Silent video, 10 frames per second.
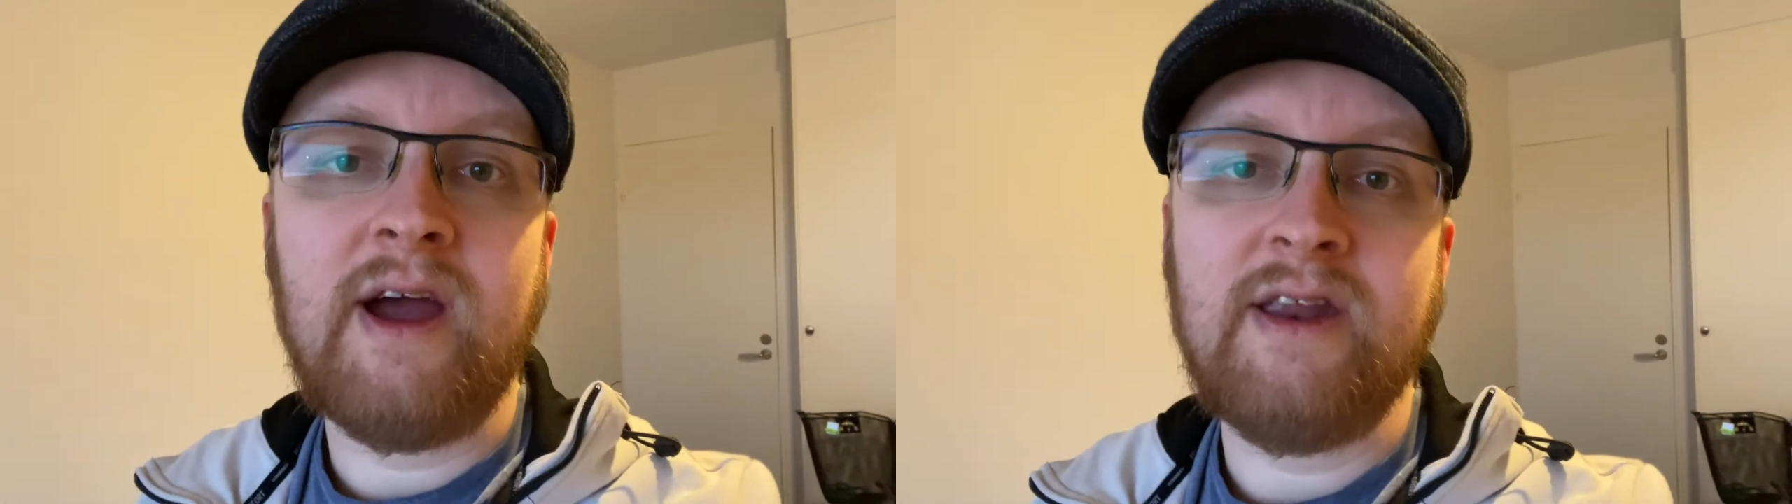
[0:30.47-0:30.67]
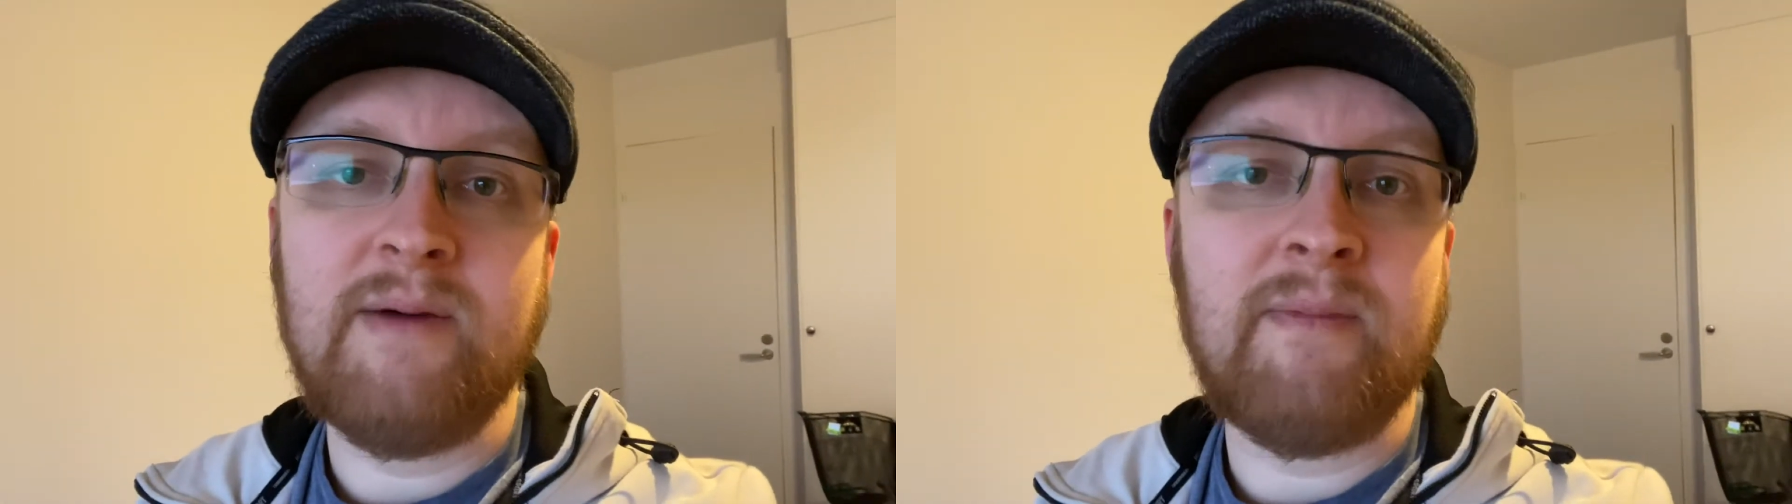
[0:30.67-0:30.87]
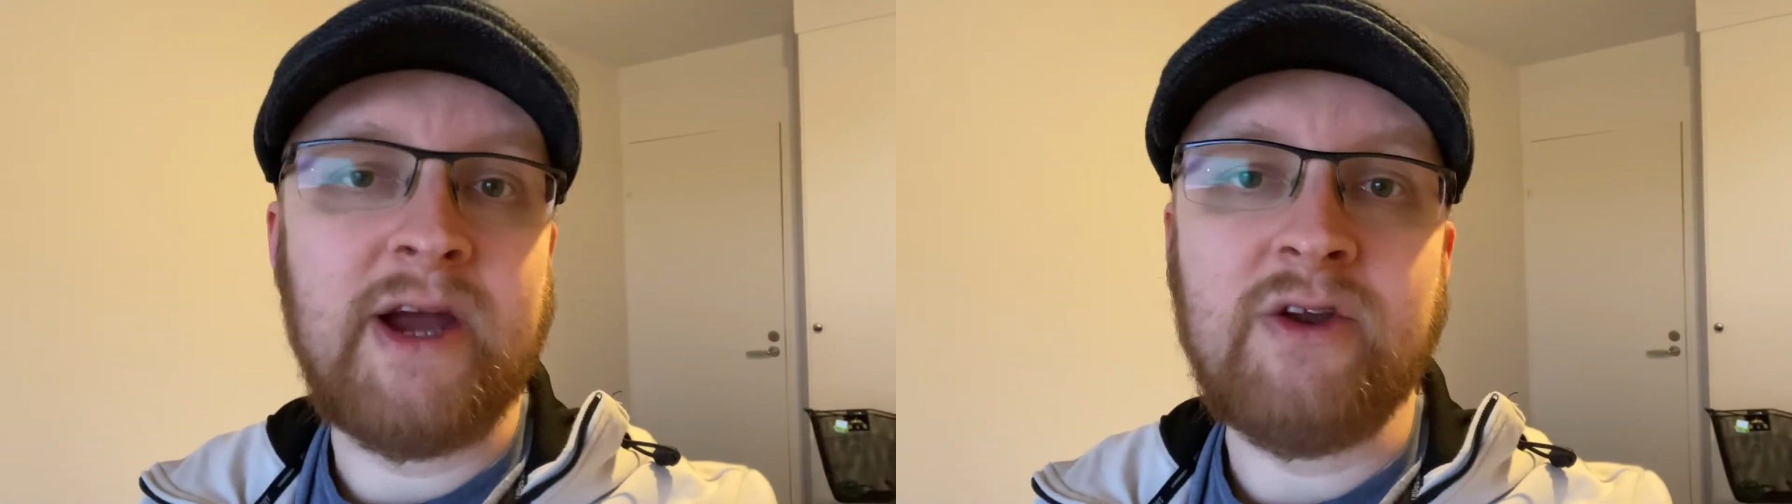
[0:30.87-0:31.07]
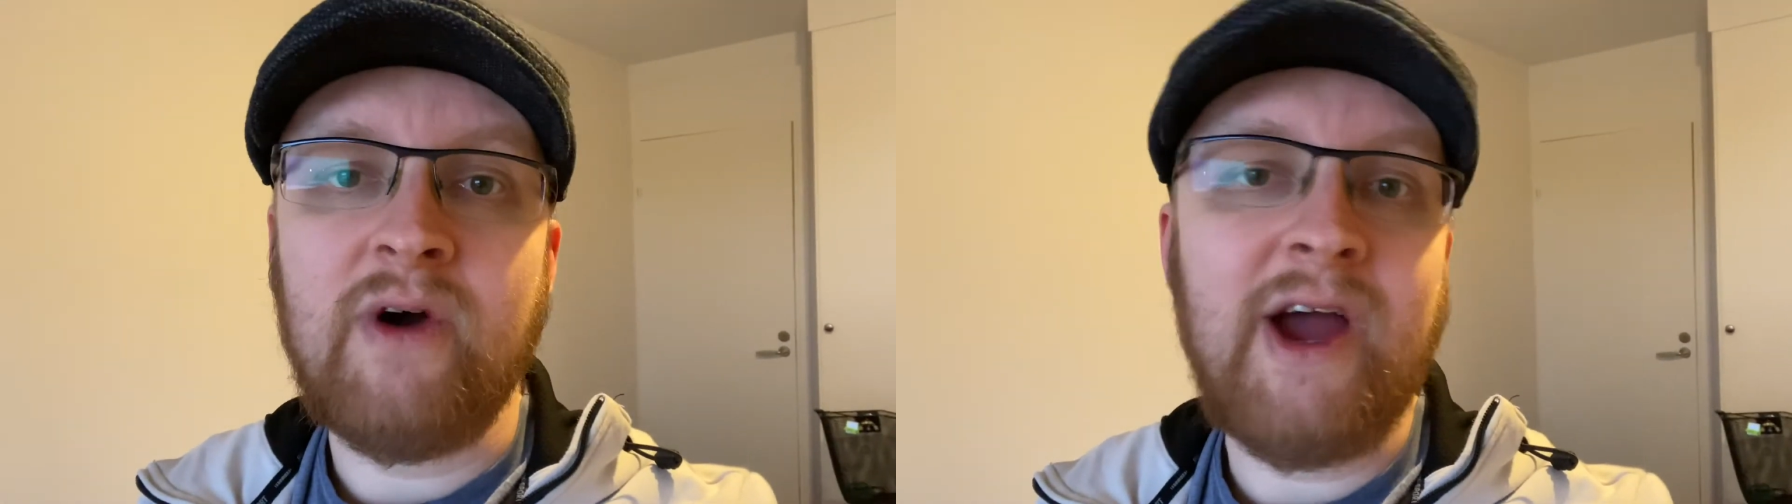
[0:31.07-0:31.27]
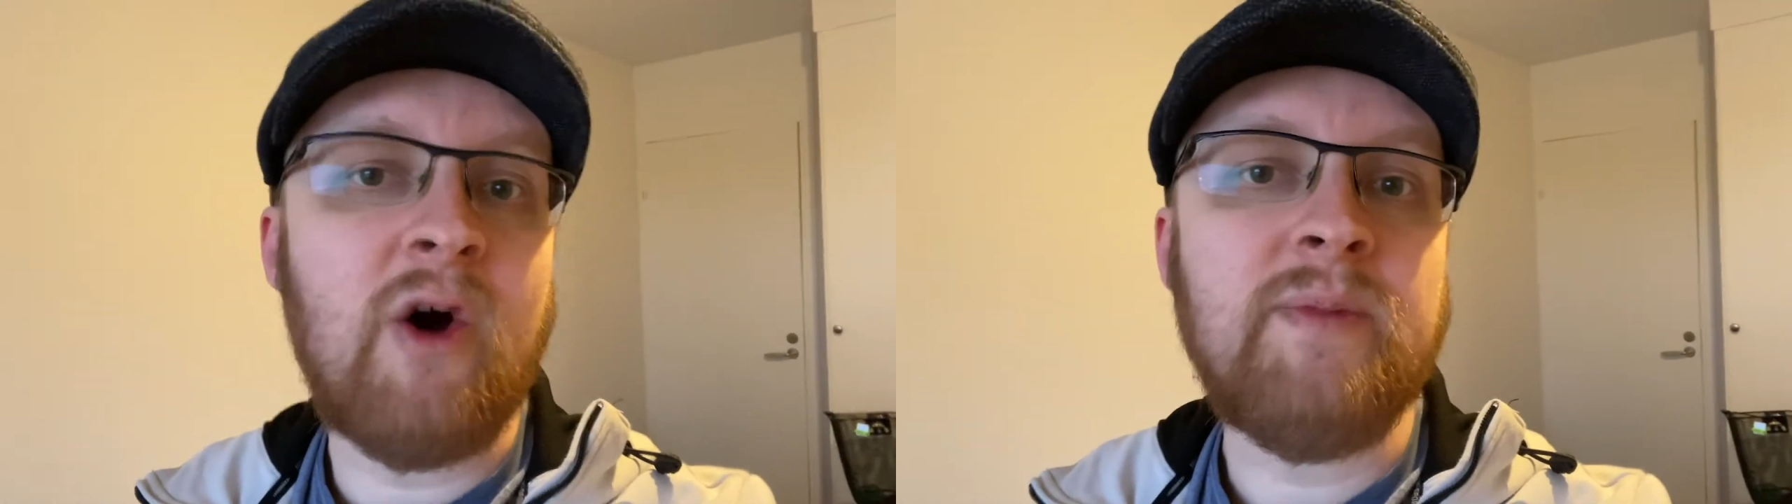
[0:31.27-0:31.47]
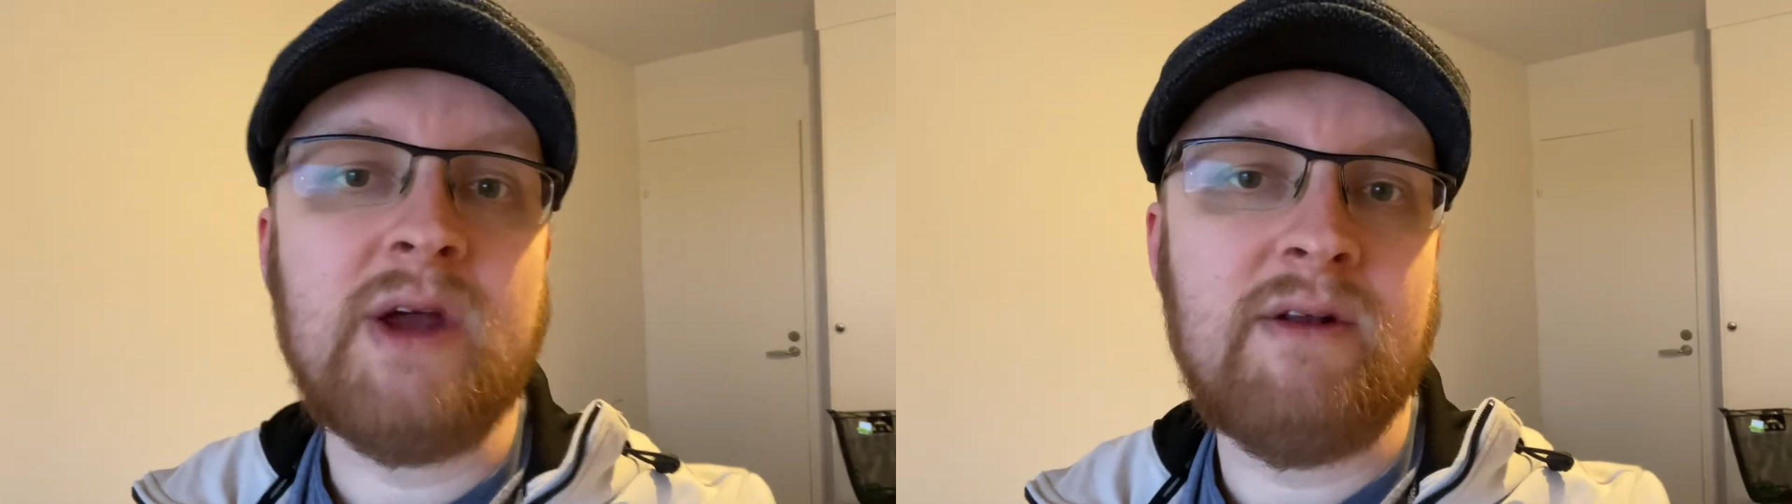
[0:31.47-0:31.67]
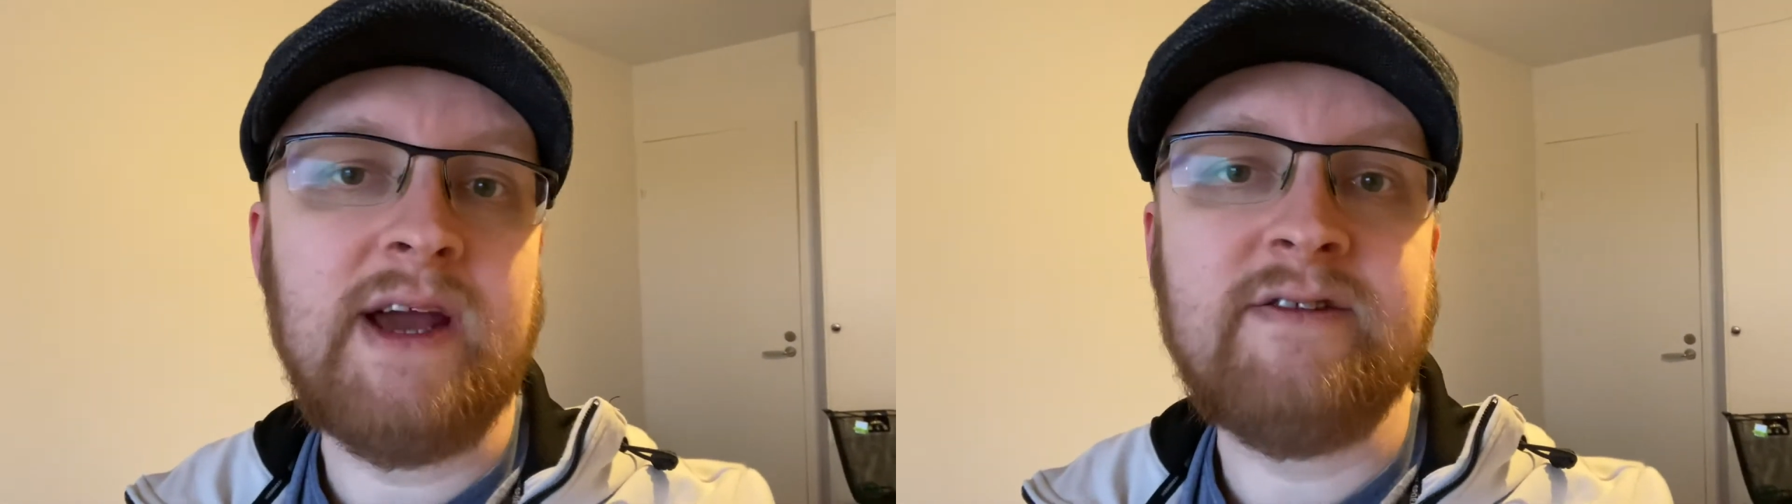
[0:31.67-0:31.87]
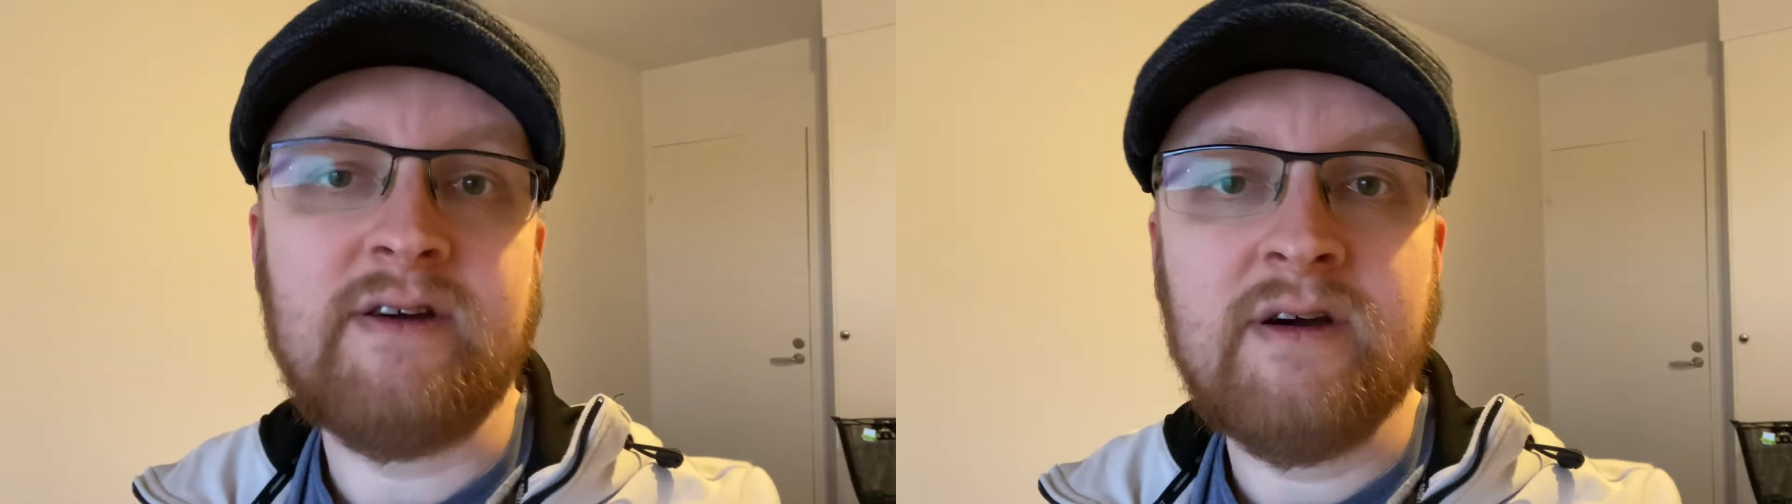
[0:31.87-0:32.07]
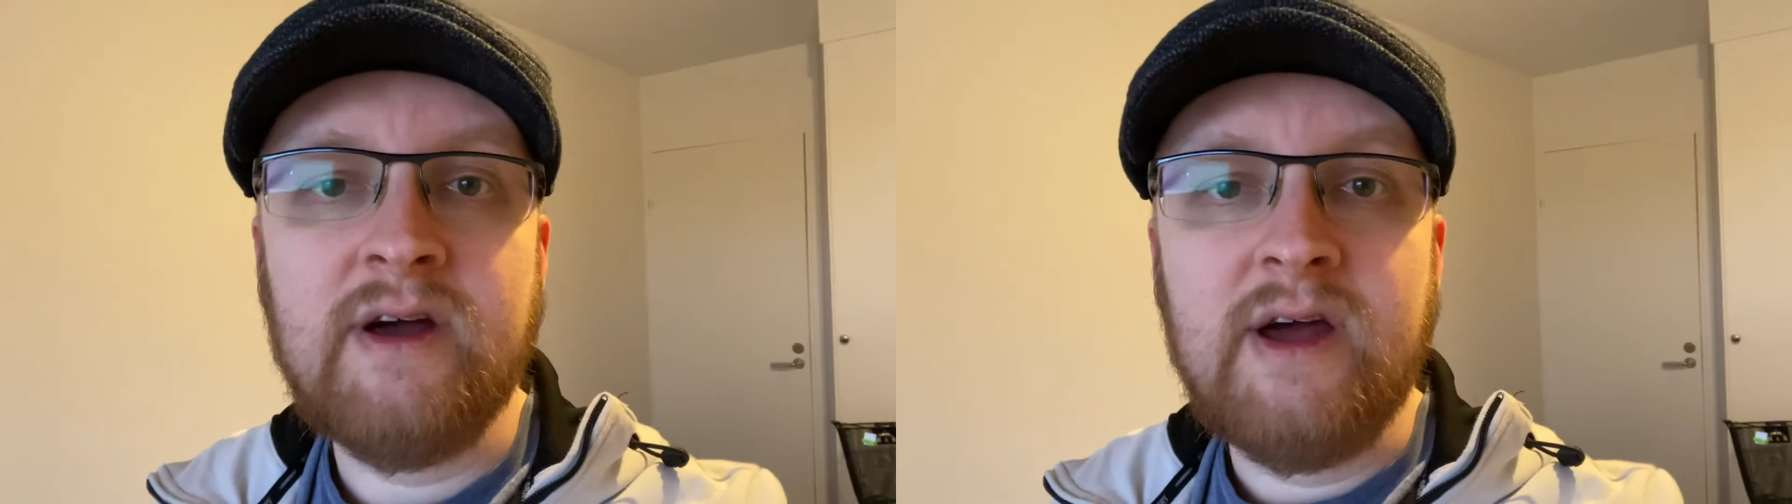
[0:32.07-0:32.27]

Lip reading: and it might not help you later.